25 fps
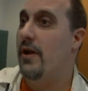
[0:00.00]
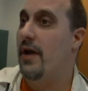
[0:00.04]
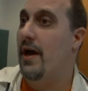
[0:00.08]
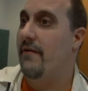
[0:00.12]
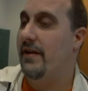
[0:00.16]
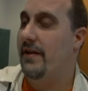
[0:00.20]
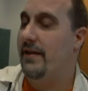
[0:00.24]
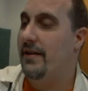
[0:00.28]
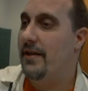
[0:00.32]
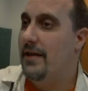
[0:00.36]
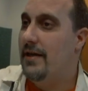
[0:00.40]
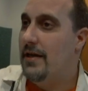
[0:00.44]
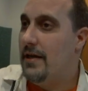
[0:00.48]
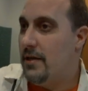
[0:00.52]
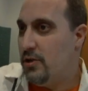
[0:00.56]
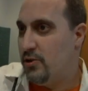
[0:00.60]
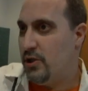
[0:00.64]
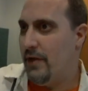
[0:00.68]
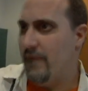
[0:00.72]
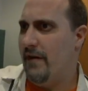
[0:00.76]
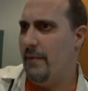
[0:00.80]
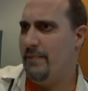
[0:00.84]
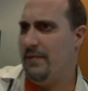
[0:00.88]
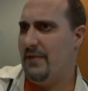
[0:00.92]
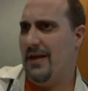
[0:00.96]
load of it.
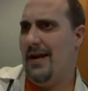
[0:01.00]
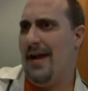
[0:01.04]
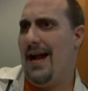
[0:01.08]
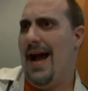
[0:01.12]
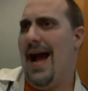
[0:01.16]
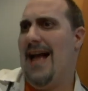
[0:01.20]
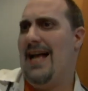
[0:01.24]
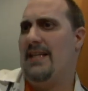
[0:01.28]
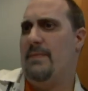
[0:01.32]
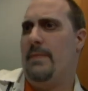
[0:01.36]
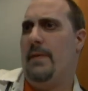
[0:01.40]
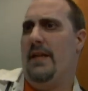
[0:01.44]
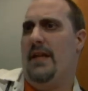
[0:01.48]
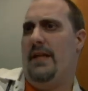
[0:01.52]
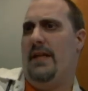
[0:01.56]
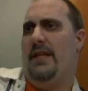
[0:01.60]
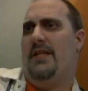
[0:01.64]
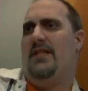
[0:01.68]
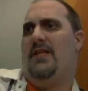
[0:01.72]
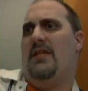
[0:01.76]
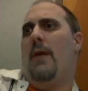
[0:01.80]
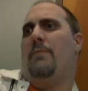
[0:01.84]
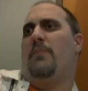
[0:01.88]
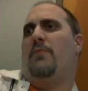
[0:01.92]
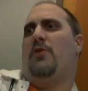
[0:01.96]
Driven up to your hospital, the
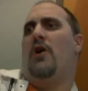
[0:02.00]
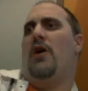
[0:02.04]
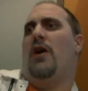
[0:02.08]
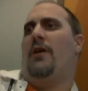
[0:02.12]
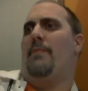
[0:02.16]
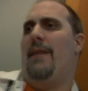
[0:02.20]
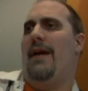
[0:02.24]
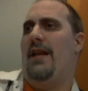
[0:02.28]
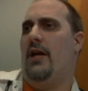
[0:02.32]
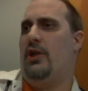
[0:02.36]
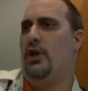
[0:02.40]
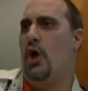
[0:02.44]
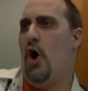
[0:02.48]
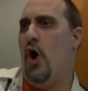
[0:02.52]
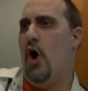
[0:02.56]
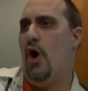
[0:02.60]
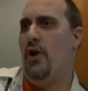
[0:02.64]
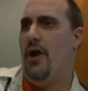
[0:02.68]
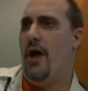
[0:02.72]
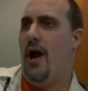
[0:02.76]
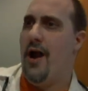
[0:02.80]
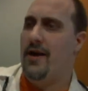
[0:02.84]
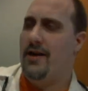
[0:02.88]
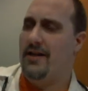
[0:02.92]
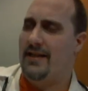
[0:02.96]
dump truck made a
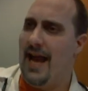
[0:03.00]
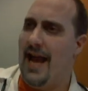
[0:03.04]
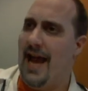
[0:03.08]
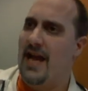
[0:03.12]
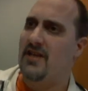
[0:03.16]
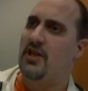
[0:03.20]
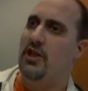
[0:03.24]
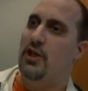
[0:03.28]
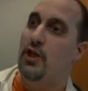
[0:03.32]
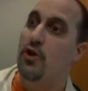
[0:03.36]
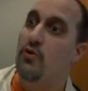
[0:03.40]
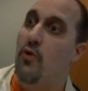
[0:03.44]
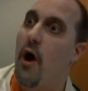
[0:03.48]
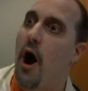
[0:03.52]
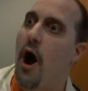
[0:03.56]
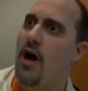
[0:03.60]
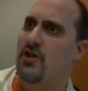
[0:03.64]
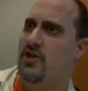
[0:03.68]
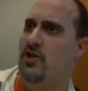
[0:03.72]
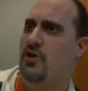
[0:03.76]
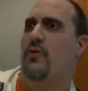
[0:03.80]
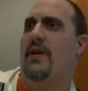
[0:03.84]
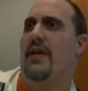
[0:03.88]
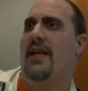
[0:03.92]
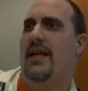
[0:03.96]
cold, hard cash that you
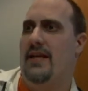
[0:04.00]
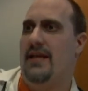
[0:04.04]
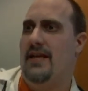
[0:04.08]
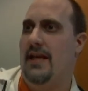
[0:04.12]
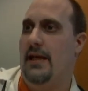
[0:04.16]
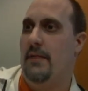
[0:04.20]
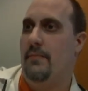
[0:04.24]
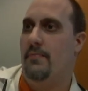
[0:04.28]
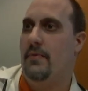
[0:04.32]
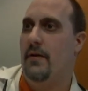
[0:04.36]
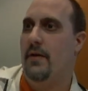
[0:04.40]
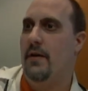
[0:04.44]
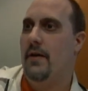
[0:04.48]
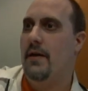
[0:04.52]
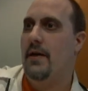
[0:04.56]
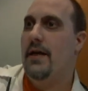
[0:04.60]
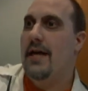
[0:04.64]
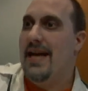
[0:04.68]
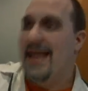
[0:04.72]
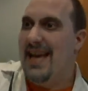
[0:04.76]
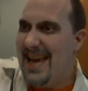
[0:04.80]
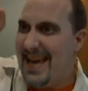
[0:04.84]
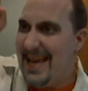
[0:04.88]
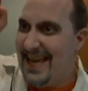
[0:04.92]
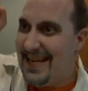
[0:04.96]
also get to keep.
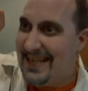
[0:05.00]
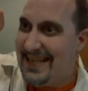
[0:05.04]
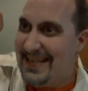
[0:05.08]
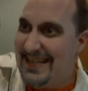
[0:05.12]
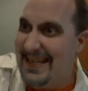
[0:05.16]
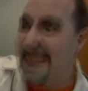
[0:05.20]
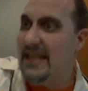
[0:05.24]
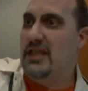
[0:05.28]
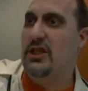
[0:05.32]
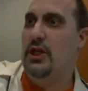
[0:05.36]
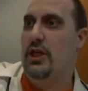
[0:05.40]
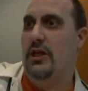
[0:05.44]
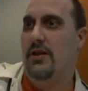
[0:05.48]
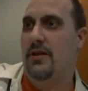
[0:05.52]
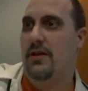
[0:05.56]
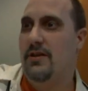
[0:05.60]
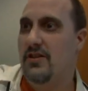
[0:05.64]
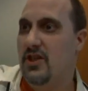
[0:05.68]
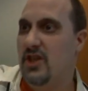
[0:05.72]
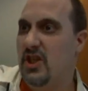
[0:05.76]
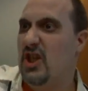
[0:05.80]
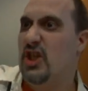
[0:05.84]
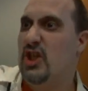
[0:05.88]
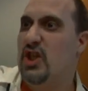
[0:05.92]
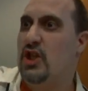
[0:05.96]
In addition
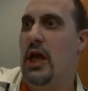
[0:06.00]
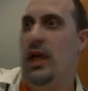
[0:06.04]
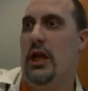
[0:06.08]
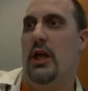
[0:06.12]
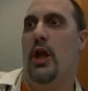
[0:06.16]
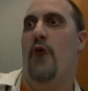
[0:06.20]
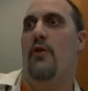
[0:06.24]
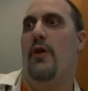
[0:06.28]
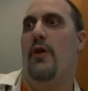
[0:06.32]
to the